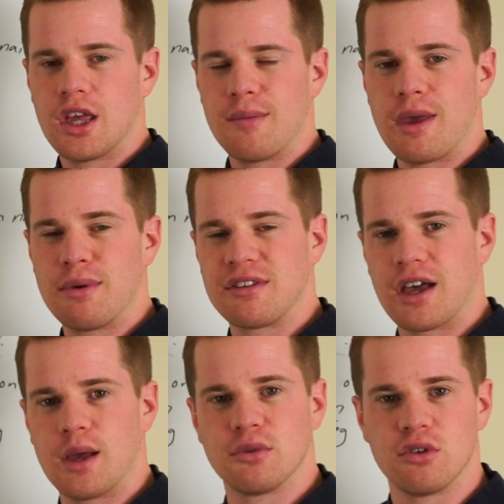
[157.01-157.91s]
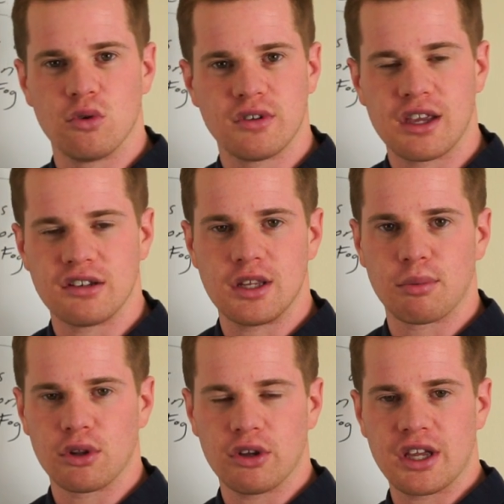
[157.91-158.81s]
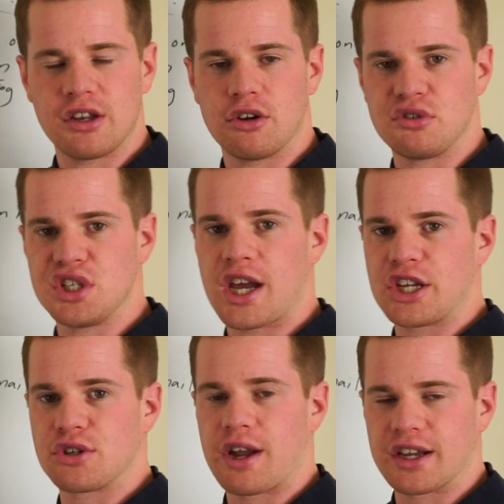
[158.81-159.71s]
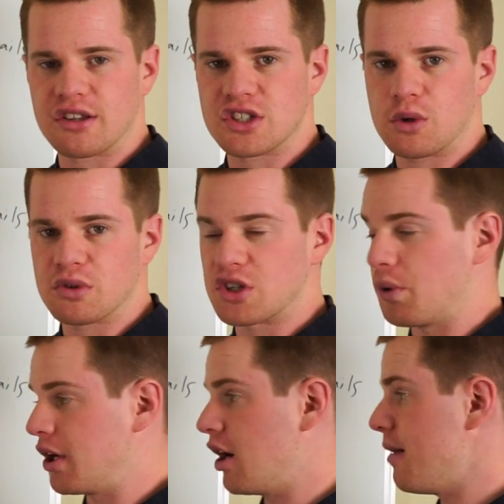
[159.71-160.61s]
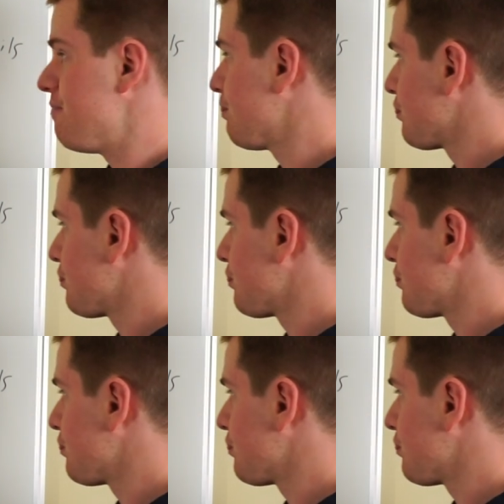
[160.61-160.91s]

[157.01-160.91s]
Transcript: it may be time to take a deeper look into your GI tract and see what's going on.